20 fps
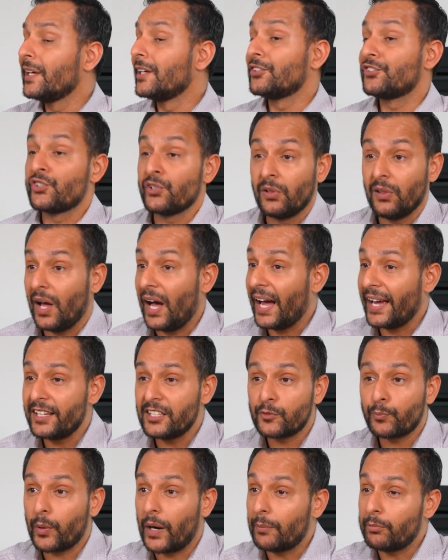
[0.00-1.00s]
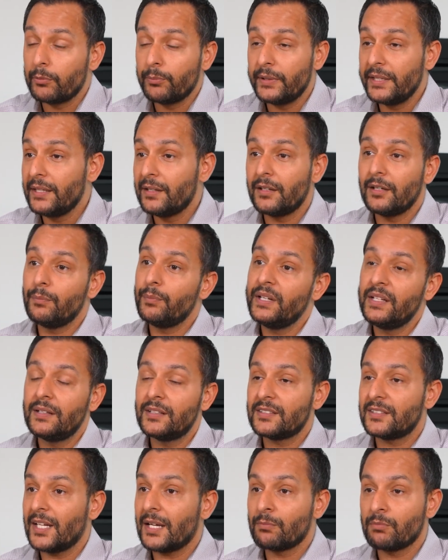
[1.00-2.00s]
July is probably going to be the
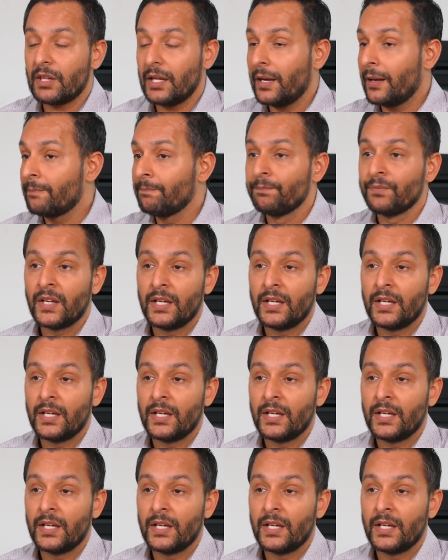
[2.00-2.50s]
same thing.